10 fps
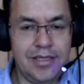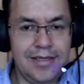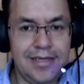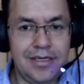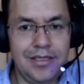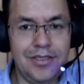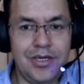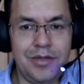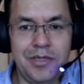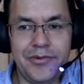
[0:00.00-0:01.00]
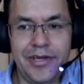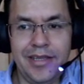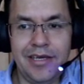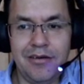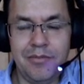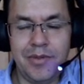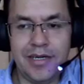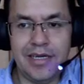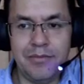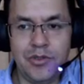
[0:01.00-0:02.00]
in learning German right now, but
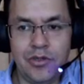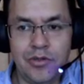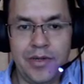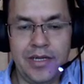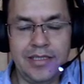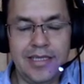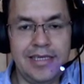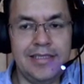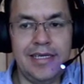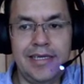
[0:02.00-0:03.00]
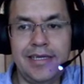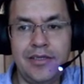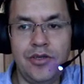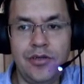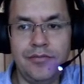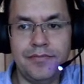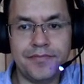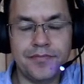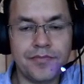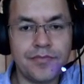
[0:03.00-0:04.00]
I'm sure. But it's like singing, you know?
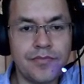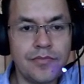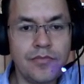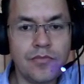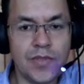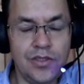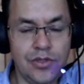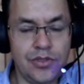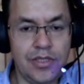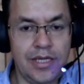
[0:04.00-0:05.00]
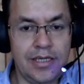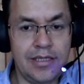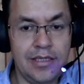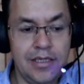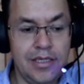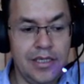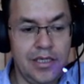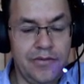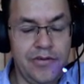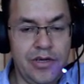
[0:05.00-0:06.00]
Just think,
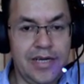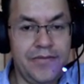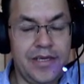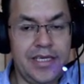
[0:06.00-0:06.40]
if you got the